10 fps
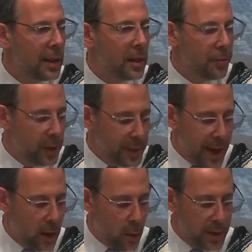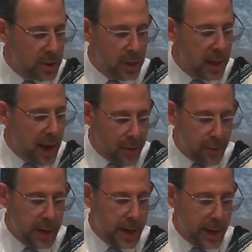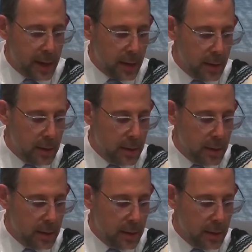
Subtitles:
I live with that question every day.